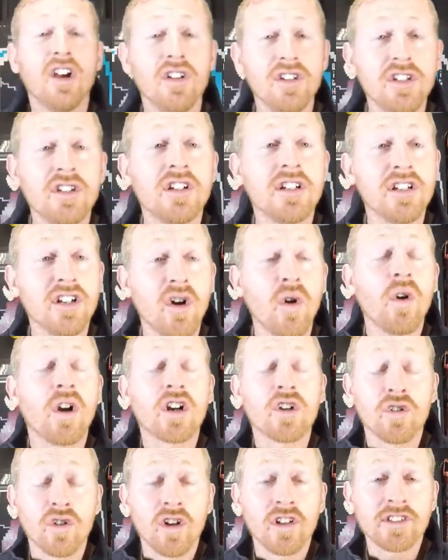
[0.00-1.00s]
you can go
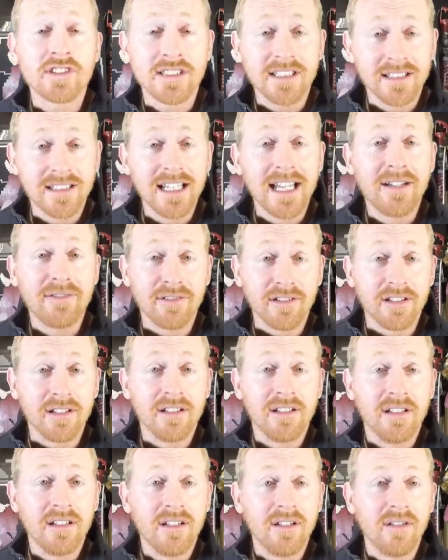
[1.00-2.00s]
across the
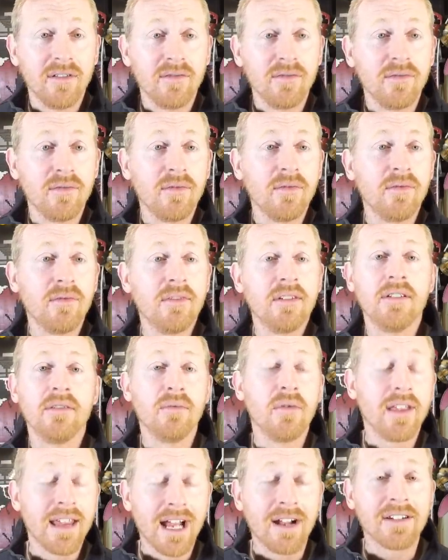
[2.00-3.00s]
level
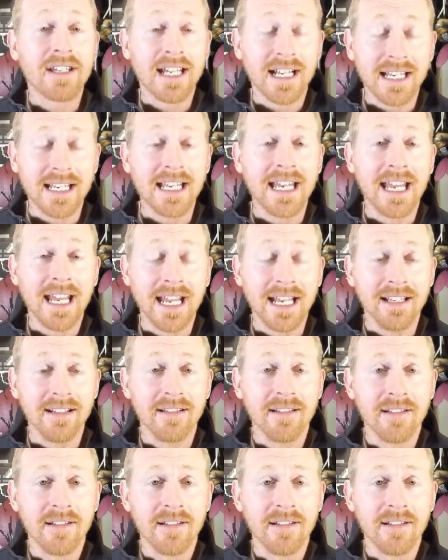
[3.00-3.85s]
without getting hit.